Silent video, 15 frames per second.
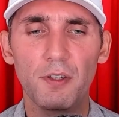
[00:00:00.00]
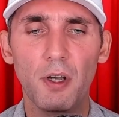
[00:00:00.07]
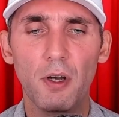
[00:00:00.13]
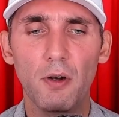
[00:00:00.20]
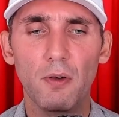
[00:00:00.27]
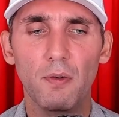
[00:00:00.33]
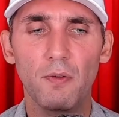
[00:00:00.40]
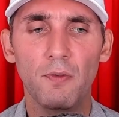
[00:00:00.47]

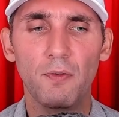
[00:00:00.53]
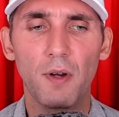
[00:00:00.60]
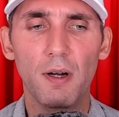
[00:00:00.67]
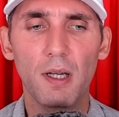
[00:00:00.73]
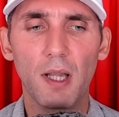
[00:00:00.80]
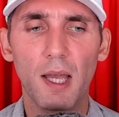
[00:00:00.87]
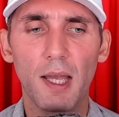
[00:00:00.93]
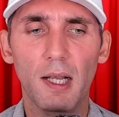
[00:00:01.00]
So
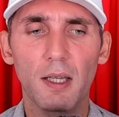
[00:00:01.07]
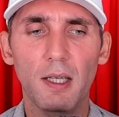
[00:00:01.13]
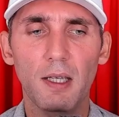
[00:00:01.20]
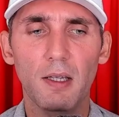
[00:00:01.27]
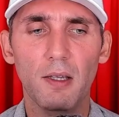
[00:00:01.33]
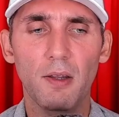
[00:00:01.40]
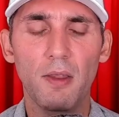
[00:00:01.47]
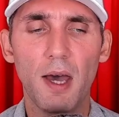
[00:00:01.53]
very
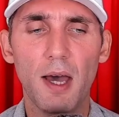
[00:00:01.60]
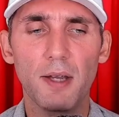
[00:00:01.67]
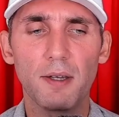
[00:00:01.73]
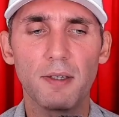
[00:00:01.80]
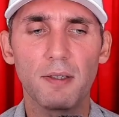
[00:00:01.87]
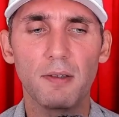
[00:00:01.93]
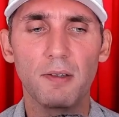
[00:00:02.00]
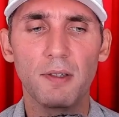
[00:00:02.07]
likely
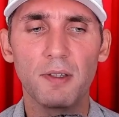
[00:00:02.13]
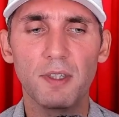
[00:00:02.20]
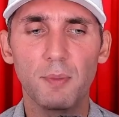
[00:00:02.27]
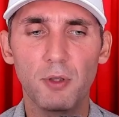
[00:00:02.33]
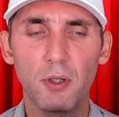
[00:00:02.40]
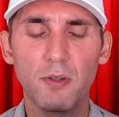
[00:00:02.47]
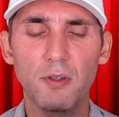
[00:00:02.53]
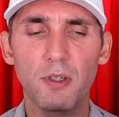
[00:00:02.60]
that the
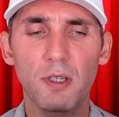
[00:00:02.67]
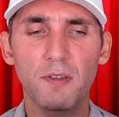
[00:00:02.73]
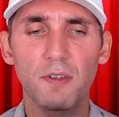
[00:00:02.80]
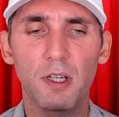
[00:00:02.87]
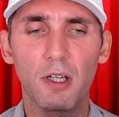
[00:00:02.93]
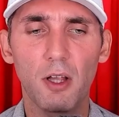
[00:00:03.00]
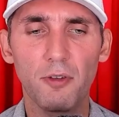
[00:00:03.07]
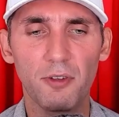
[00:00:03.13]
Septuagint
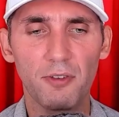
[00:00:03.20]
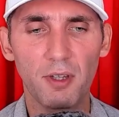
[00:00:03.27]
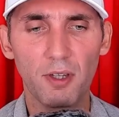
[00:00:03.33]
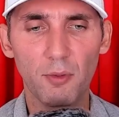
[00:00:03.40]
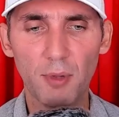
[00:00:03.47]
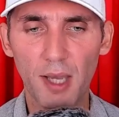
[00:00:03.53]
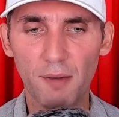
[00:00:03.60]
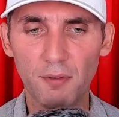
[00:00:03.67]
is the closest
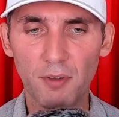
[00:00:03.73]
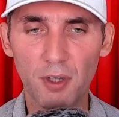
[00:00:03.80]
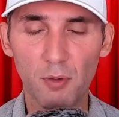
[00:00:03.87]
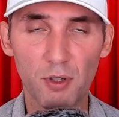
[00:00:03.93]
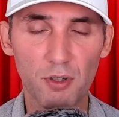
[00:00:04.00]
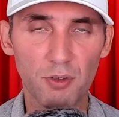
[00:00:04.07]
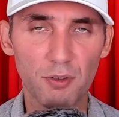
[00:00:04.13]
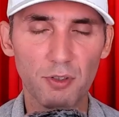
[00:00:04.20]
thing that we have to the
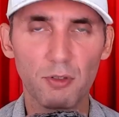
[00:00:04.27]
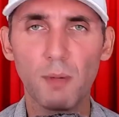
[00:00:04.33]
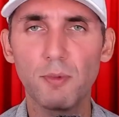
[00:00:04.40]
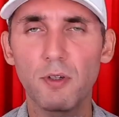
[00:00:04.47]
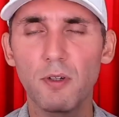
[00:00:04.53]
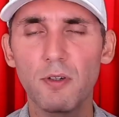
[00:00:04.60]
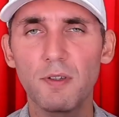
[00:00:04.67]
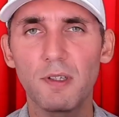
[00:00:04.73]
original
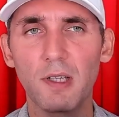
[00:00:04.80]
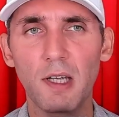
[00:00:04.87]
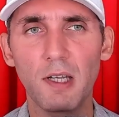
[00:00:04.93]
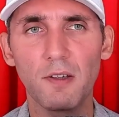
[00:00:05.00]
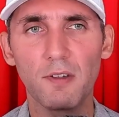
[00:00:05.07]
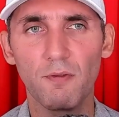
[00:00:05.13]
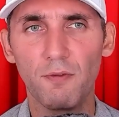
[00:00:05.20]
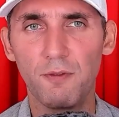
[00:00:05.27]
scriptures.
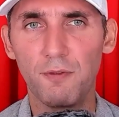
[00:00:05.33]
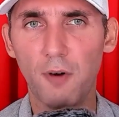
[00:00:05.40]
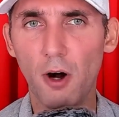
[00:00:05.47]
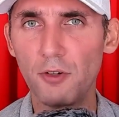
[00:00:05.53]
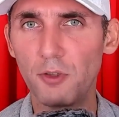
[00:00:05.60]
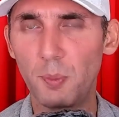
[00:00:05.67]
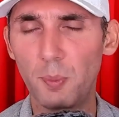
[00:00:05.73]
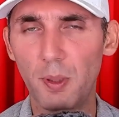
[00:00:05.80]
It's
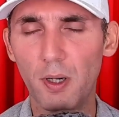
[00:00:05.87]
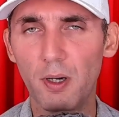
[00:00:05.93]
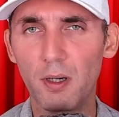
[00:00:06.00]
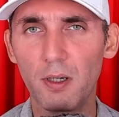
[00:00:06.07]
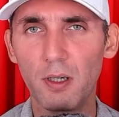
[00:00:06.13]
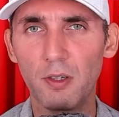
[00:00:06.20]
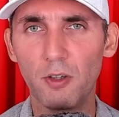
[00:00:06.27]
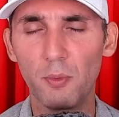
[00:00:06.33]
far
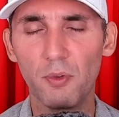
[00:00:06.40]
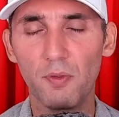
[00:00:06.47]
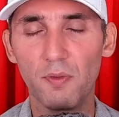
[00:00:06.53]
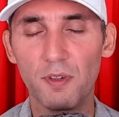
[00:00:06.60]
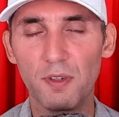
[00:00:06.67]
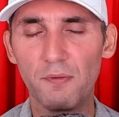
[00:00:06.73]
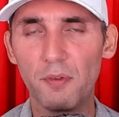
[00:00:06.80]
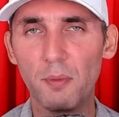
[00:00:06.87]
superior in terms
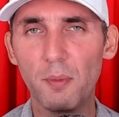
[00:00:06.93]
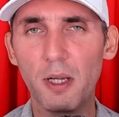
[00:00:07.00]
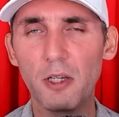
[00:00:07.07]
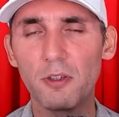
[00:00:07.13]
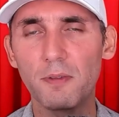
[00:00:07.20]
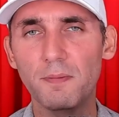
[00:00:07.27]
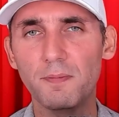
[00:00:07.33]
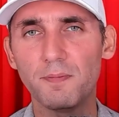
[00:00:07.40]
of its
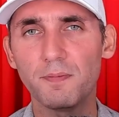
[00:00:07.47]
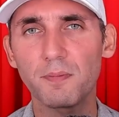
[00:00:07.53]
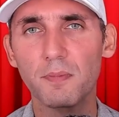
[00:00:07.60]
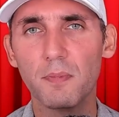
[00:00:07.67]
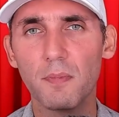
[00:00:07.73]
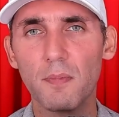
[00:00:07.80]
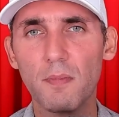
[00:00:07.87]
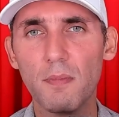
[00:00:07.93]
information,
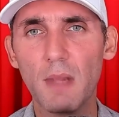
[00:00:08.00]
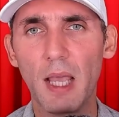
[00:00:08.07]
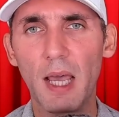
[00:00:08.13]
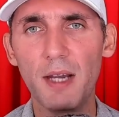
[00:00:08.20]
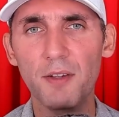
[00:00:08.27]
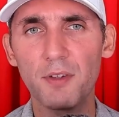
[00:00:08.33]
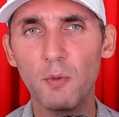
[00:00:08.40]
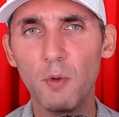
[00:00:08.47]

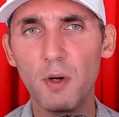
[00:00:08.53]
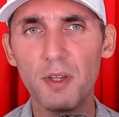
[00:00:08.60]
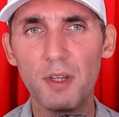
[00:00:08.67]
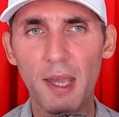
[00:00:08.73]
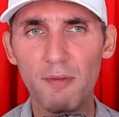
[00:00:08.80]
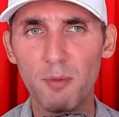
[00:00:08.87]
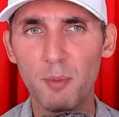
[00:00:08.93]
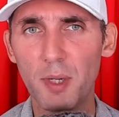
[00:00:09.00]
and it's the one
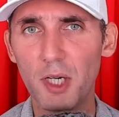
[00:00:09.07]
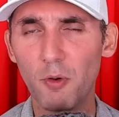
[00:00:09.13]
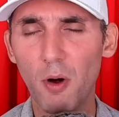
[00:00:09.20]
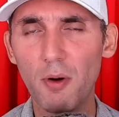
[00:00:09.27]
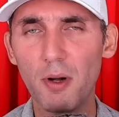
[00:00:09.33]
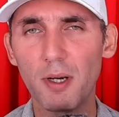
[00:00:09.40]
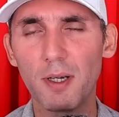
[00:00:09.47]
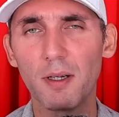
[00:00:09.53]
that everybody
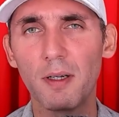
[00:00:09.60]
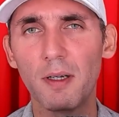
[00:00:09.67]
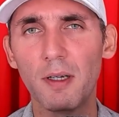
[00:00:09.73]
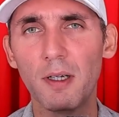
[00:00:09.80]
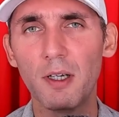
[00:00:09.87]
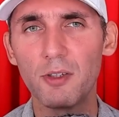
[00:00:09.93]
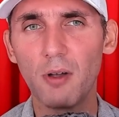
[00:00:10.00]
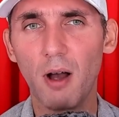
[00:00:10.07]
quoted.
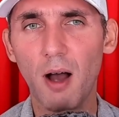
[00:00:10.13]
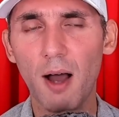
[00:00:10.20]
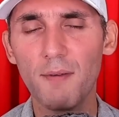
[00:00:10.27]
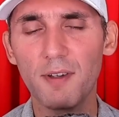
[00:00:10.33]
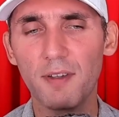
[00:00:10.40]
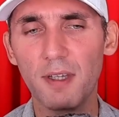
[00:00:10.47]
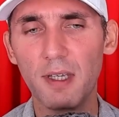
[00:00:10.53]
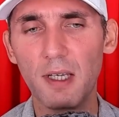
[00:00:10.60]
So
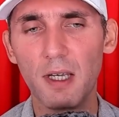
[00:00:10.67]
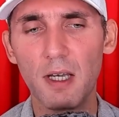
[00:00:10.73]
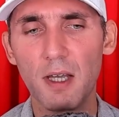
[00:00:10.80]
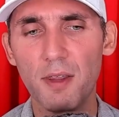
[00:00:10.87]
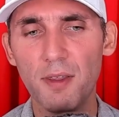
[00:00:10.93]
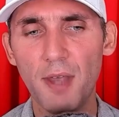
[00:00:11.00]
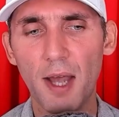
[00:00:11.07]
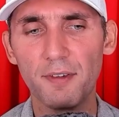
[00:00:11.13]
obviously,
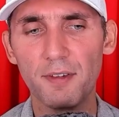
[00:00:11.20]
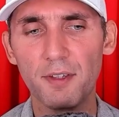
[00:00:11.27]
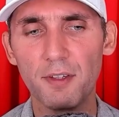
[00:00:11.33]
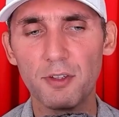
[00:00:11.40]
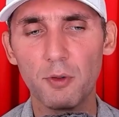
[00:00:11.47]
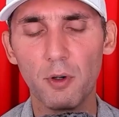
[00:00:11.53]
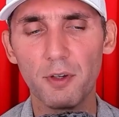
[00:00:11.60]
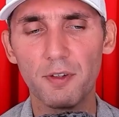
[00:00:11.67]
that's
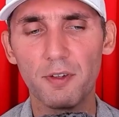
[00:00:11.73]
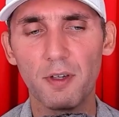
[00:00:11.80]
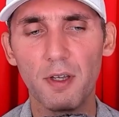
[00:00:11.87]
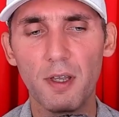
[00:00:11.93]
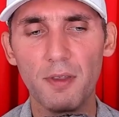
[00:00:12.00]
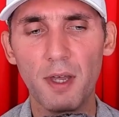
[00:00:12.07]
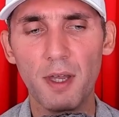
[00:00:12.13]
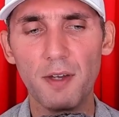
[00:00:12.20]
the source,
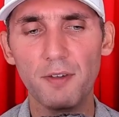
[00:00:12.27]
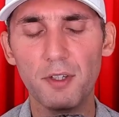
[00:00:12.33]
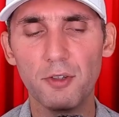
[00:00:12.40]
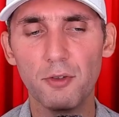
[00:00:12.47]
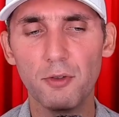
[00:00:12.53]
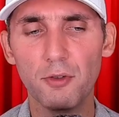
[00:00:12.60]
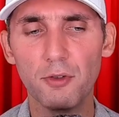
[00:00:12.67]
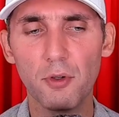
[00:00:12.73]
that is the
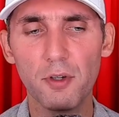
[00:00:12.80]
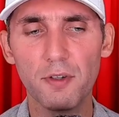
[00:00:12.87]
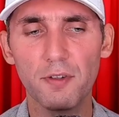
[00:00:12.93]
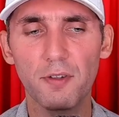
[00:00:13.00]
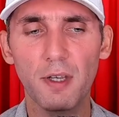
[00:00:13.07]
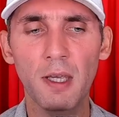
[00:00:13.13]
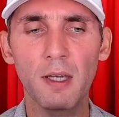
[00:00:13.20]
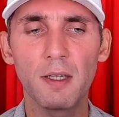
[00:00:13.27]
true
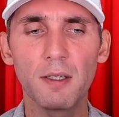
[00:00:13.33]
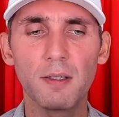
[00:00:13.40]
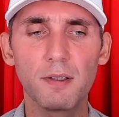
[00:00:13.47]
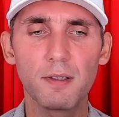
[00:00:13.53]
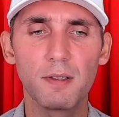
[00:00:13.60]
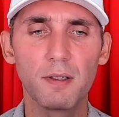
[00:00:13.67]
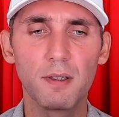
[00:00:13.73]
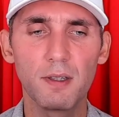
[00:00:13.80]
source,
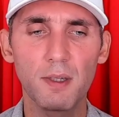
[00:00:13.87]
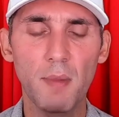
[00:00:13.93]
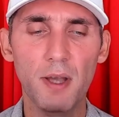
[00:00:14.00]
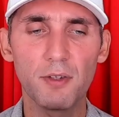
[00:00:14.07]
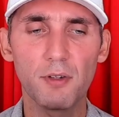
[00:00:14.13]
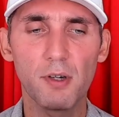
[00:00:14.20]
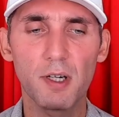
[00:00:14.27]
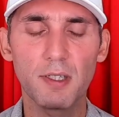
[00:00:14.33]
and the
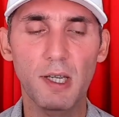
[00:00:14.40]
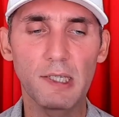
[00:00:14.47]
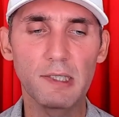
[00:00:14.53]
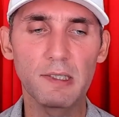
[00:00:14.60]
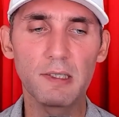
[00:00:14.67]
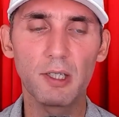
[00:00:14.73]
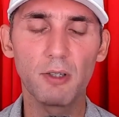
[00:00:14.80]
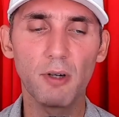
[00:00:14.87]
Masoretic
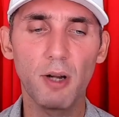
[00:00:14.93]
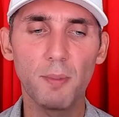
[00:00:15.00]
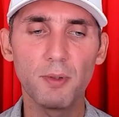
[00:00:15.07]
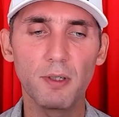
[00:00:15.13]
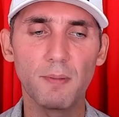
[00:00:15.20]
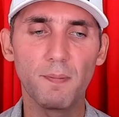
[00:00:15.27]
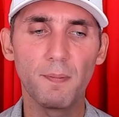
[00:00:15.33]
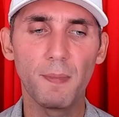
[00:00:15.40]
text is a
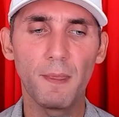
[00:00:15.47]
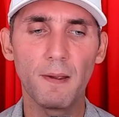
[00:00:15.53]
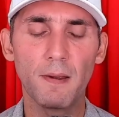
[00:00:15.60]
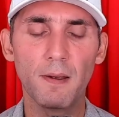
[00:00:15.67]
corruption.